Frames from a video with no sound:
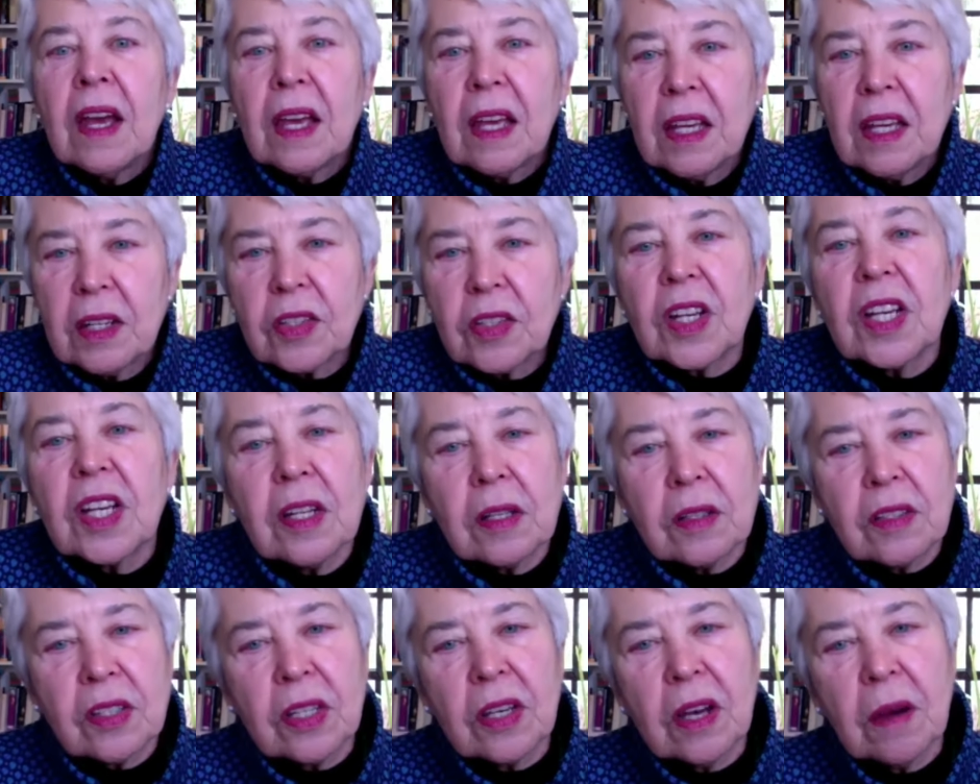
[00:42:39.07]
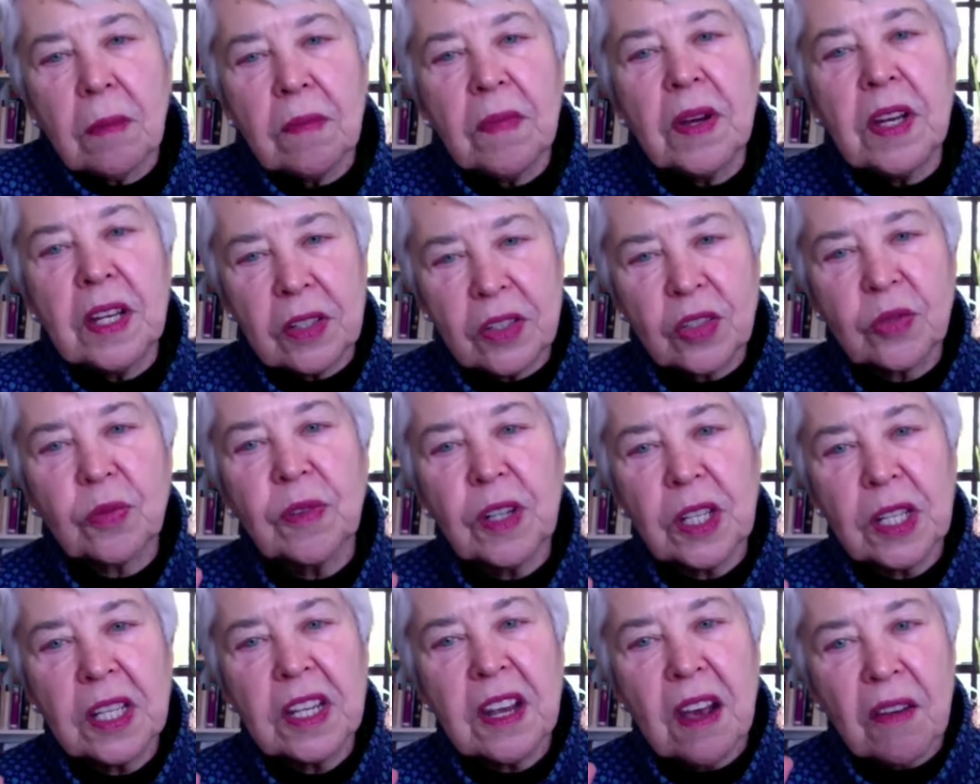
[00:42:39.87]
is it's a it's
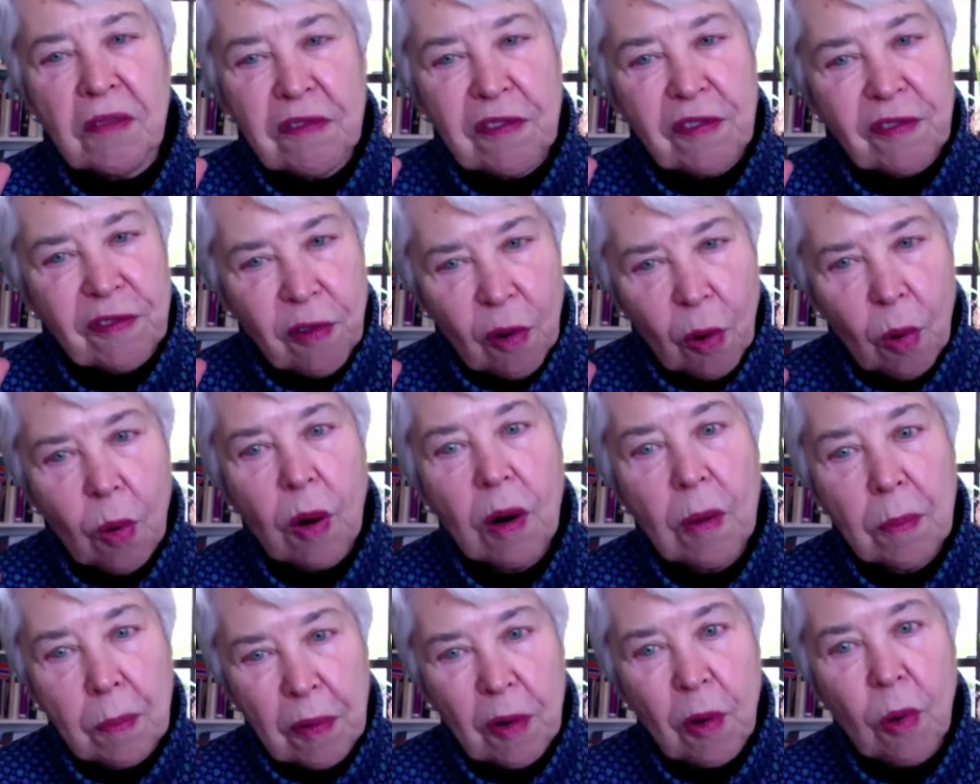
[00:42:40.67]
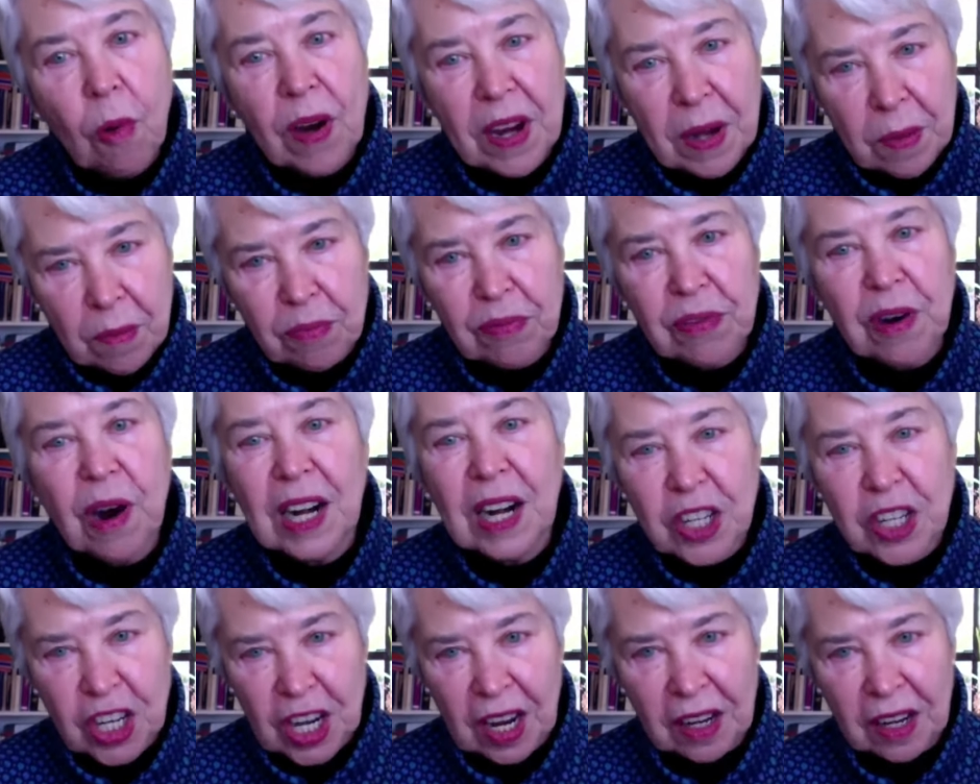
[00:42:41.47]
really a four point
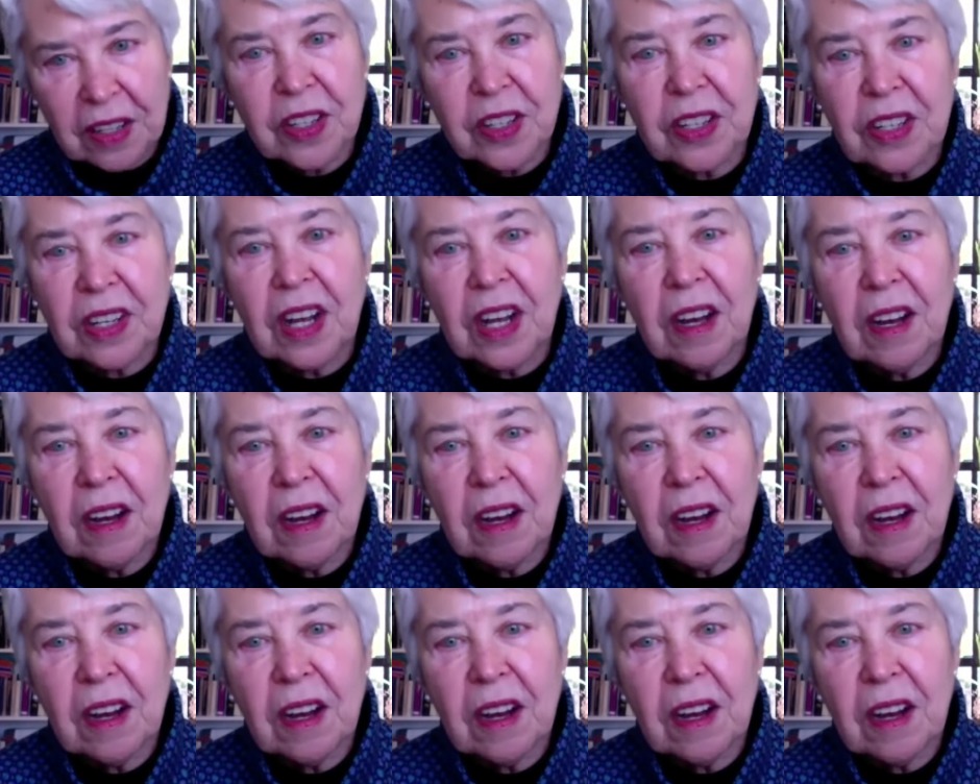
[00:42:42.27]
project.